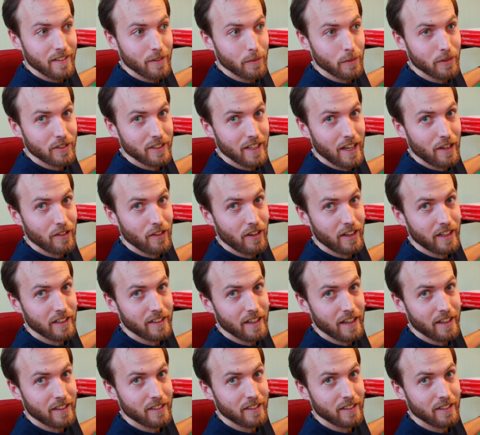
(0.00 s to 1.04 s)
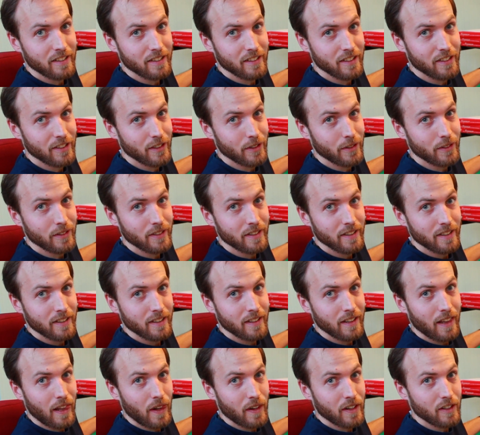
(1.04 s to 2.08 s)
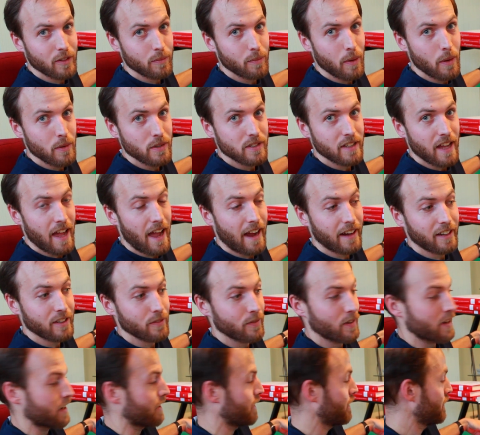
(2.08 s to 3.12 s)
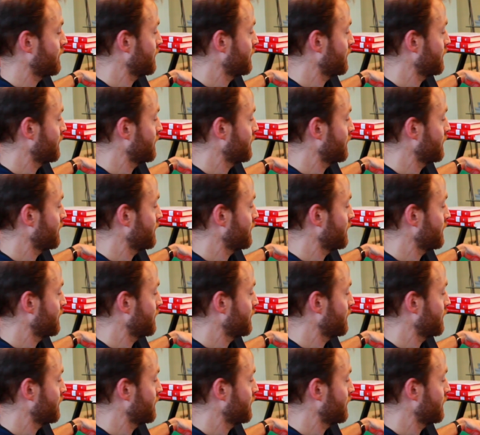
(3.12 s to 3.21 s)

We'll see how long it takes to do. It's supposed to activate.